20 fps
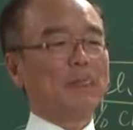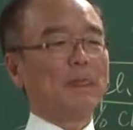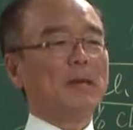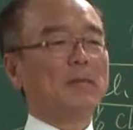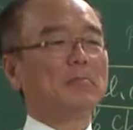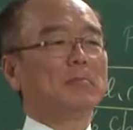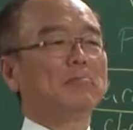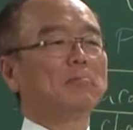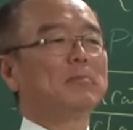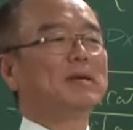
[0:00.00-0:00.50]

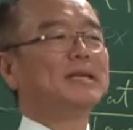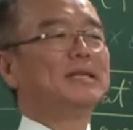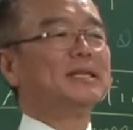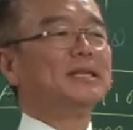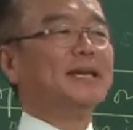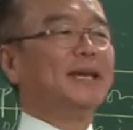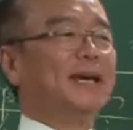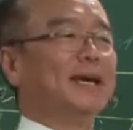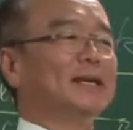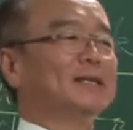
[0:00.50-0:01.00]
the
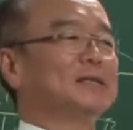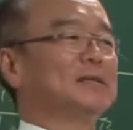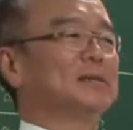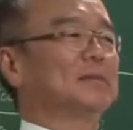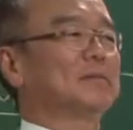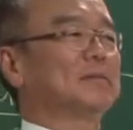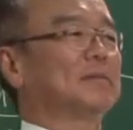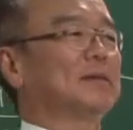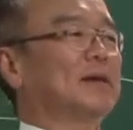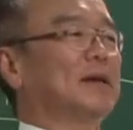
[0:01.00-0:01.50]
middle case.
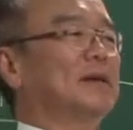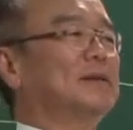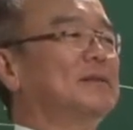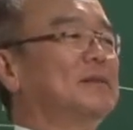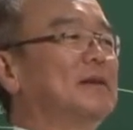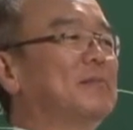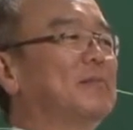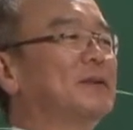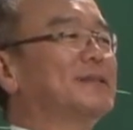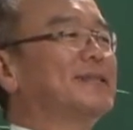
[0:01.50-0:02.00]
Case
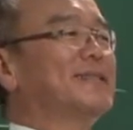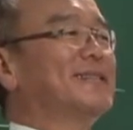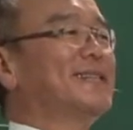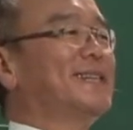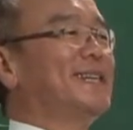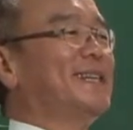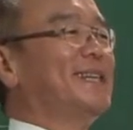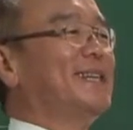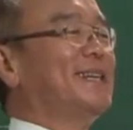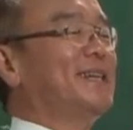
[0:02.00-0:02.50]
number
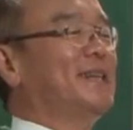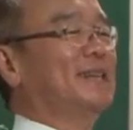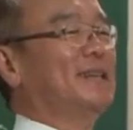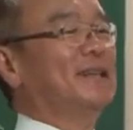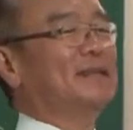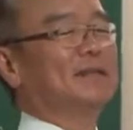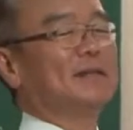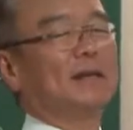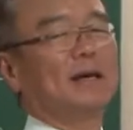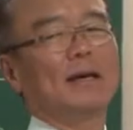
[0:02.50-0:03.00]
C
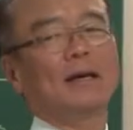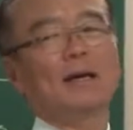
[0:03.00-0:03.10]
is